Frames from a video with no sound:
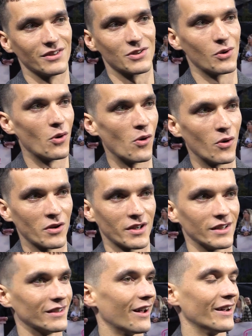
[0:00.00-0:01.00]
and talk
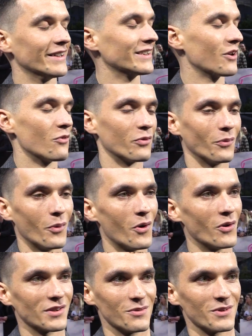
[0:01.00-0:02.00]
and like go for
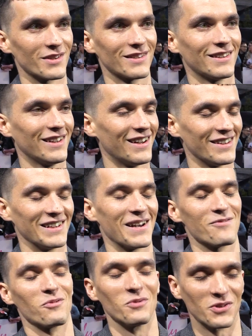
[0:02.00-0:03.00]
walks, it was I think
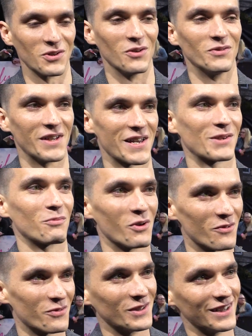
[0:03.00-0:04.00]
everyone was sort of
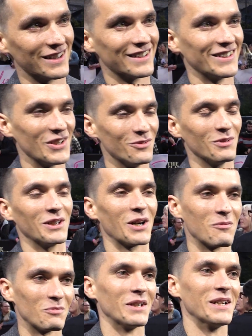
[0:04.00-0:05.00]
desperate for the human
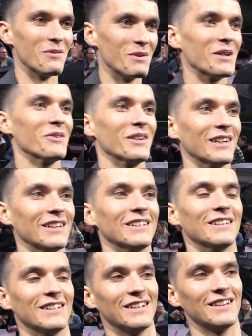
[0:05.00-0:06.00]
company a bit, really.
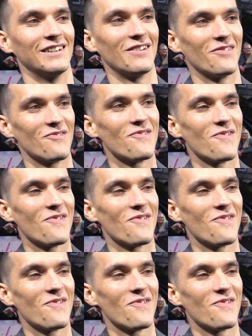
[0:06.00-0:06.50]
Yeah. Fantastic.